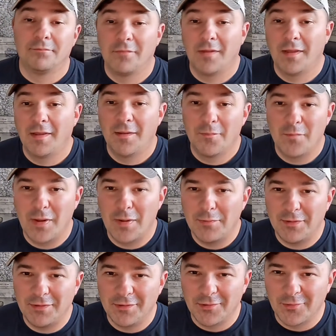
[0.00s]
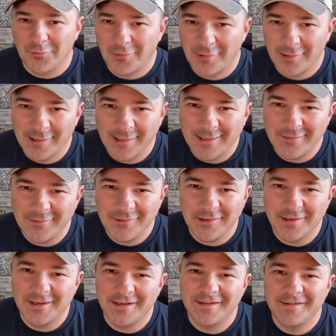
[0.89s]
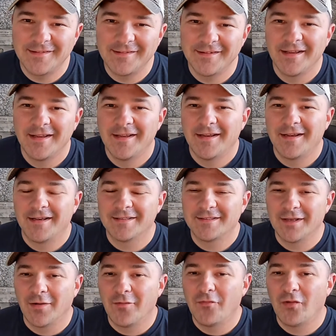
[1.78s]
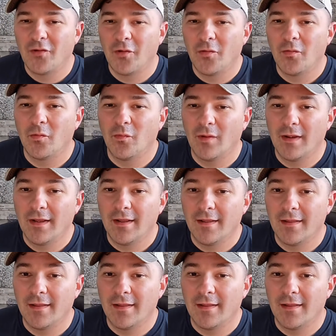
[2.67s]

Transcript: Maybe you don't want to give your kids a cell phone with